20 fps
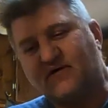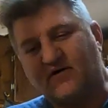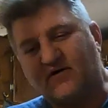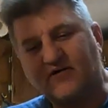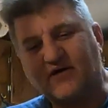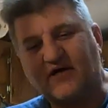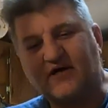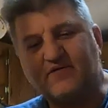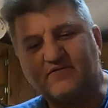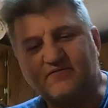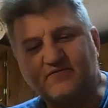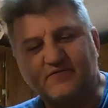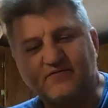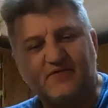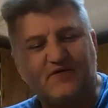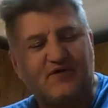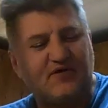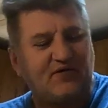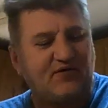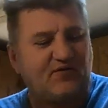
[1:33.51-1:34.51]
Okay,
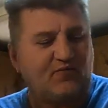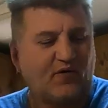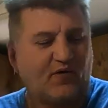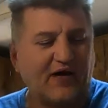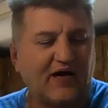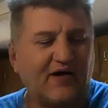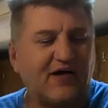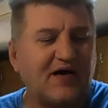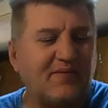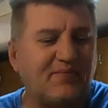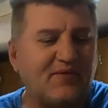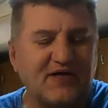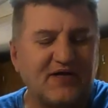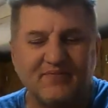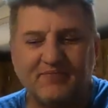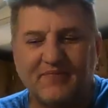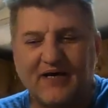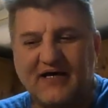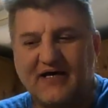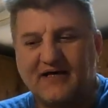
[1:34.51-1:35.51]
what all I put
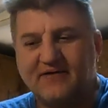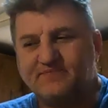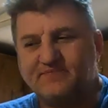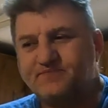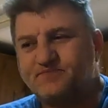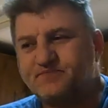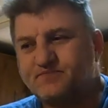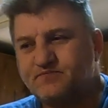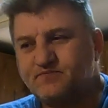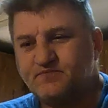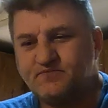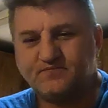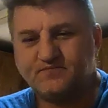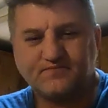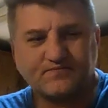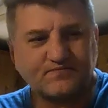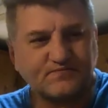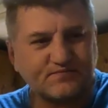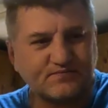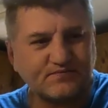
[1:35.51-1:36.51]
in mine
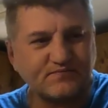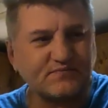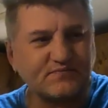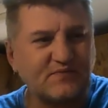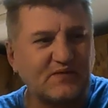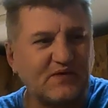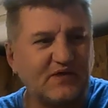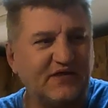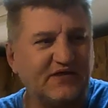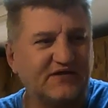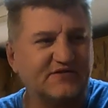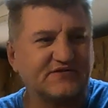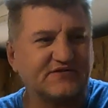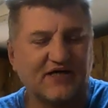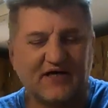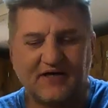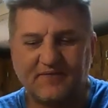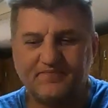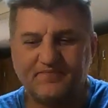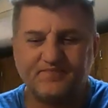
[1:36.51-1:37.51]
is
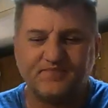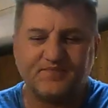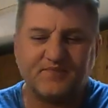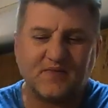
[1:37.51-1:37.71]
uh,